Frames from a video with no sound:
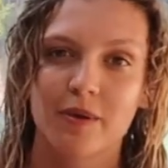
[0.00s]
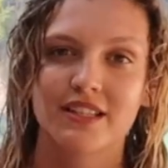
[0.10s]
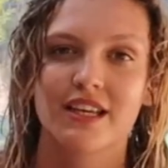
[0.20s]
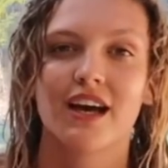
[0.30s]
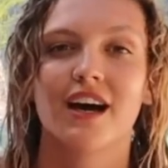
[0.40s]
spend
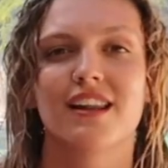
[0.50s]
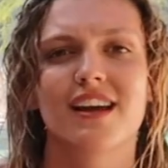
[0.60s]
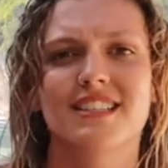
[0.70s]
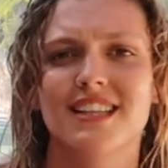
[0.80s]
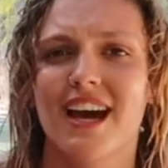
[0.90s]
here. And
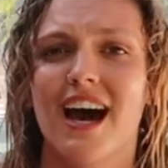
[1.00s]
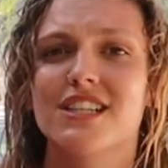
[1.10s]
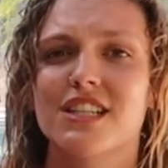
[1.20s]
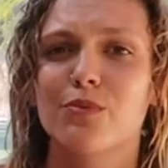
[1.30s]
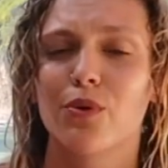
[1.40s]
like I say, it
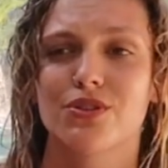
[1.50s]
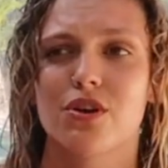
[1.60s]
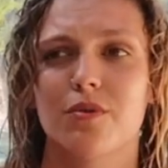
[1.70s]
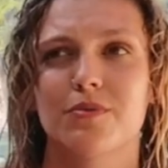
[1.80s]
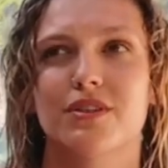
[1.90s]
actually wasn't
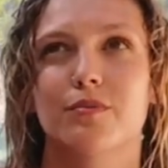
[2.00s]
open to